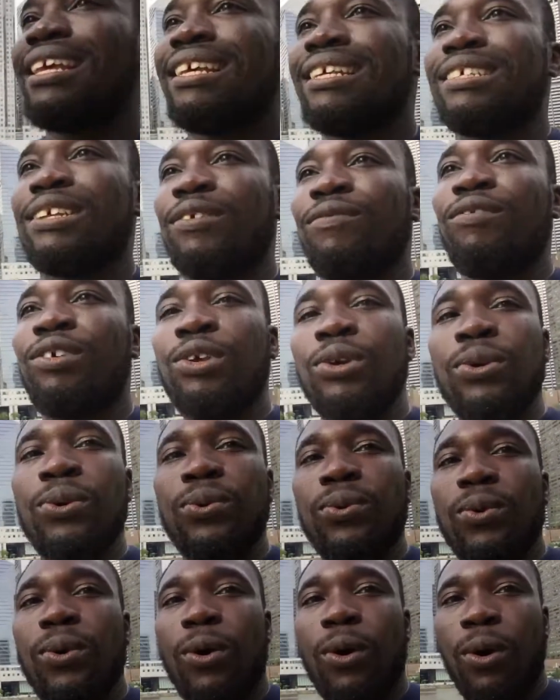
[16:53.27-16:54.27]
So if
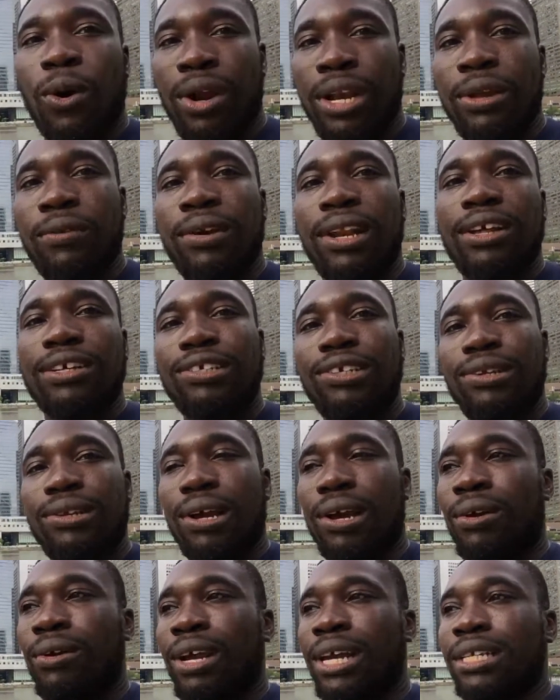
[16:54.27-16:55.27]
you or anyone else you
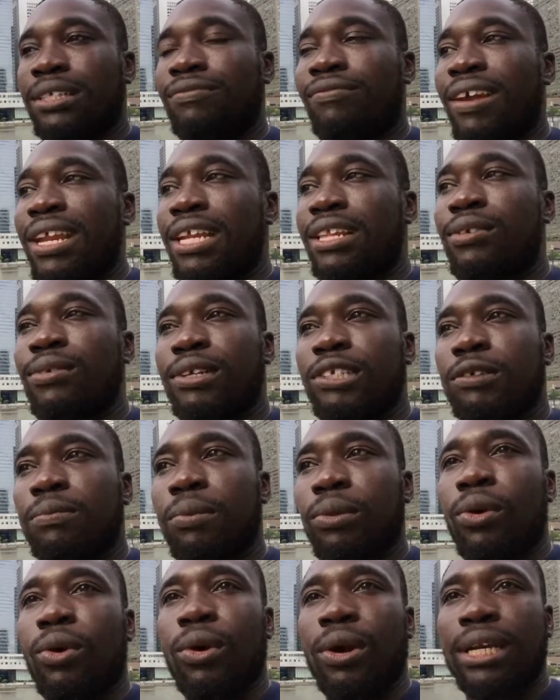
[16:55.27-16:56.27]
know is ready to
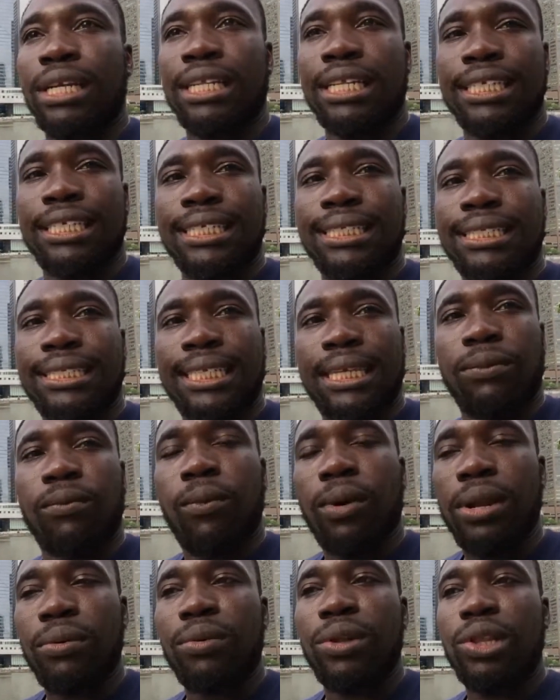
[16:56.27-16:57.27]
explore it and just see
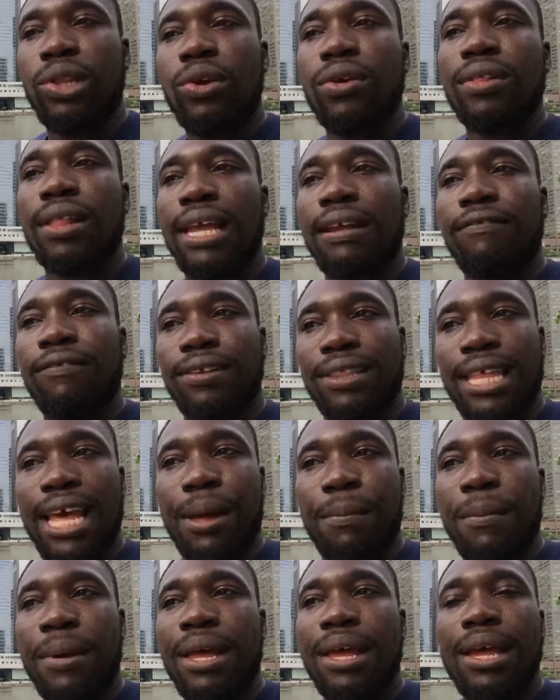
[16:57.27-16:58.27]
what it would look like for
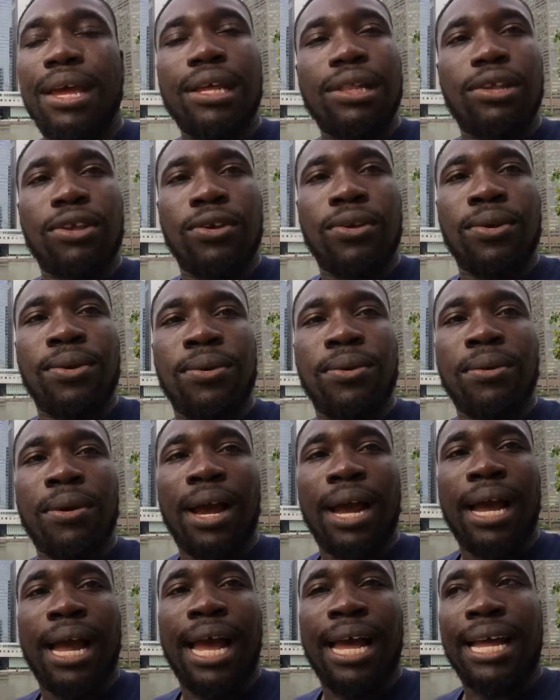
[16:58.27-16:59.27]
them to
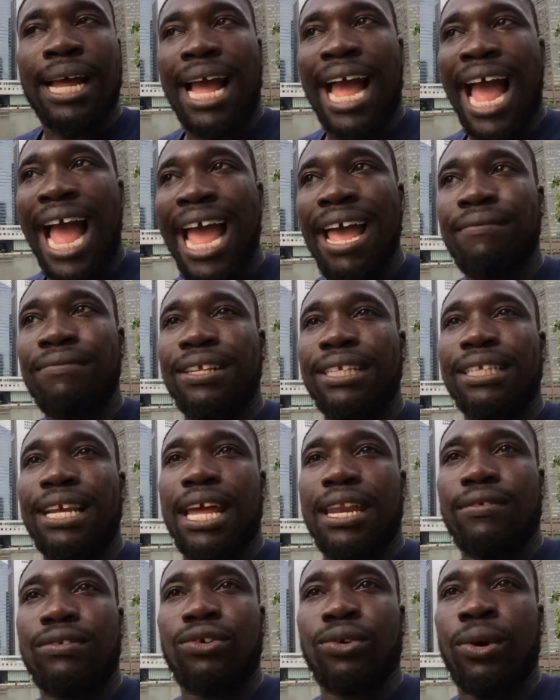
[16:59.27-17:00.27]
have this
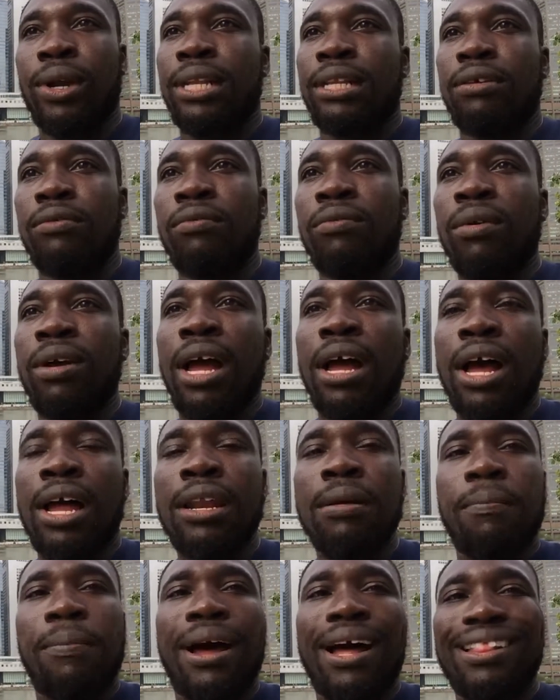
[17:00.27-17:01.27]
kind of joy and to
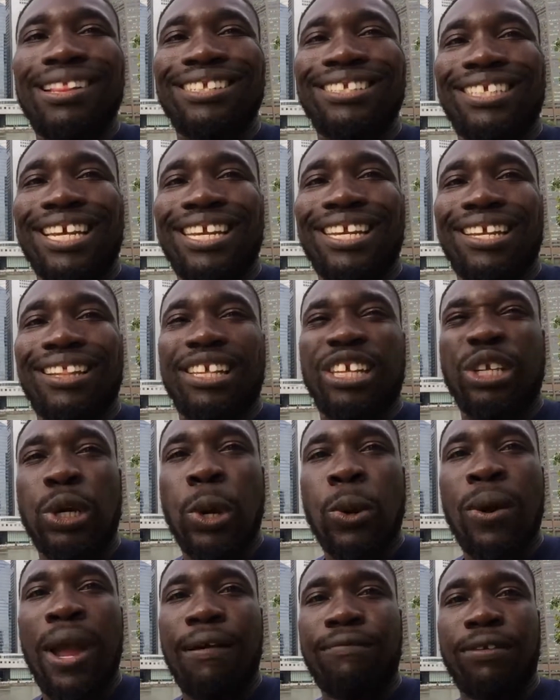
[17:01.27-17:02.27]
unapologetically
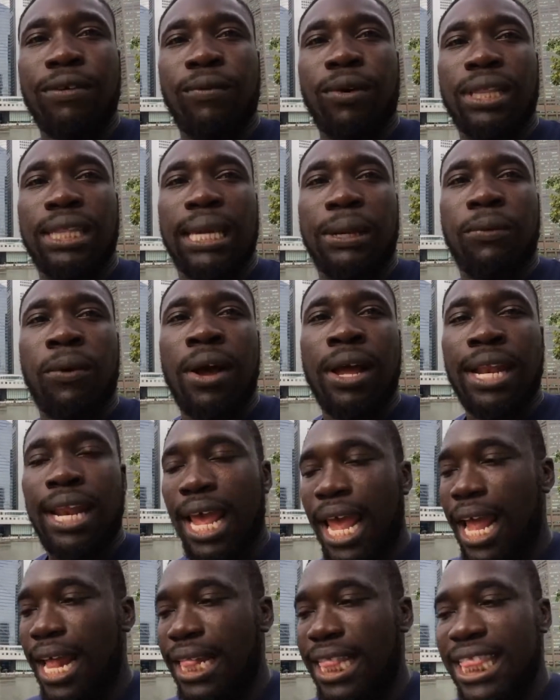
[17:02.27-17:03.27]
go after what they want
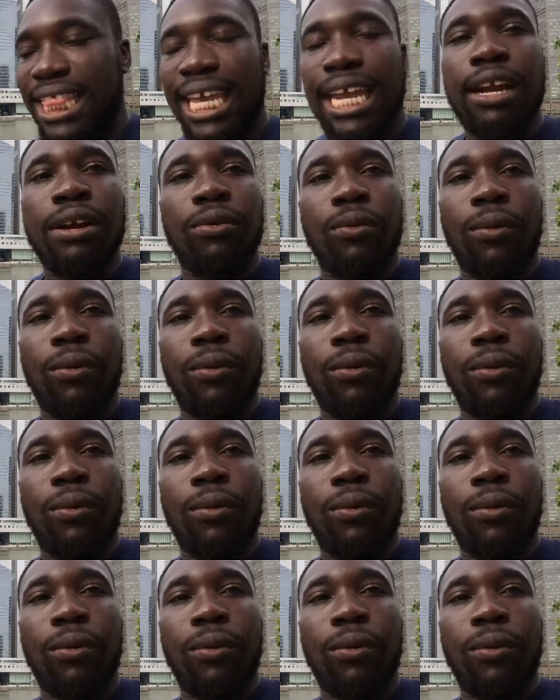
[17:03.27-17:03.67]
their